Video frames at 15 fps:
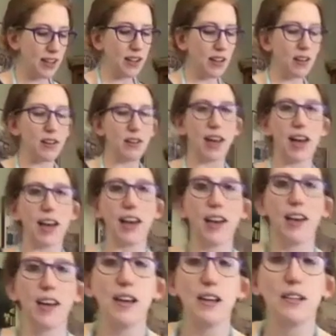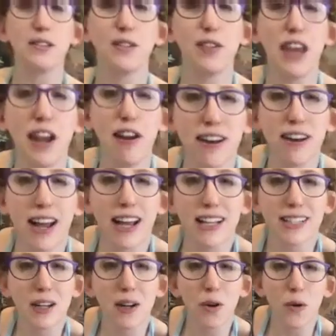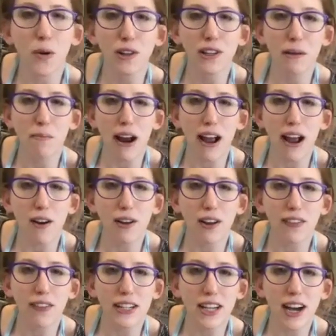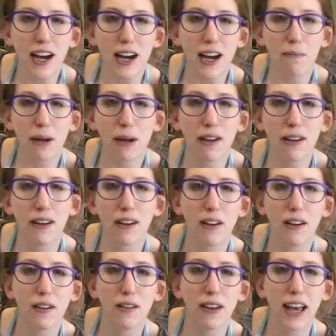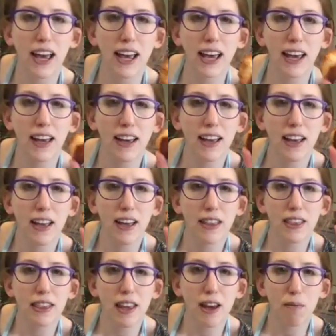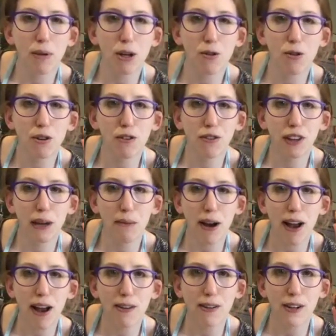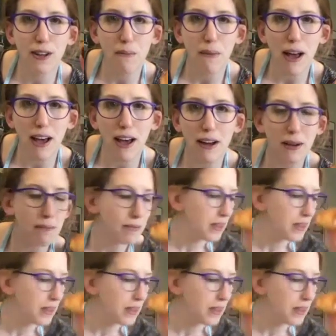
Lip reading: Okay. So they are nice and golden brown on the top. Okay. They're beautifully browned on the bottom.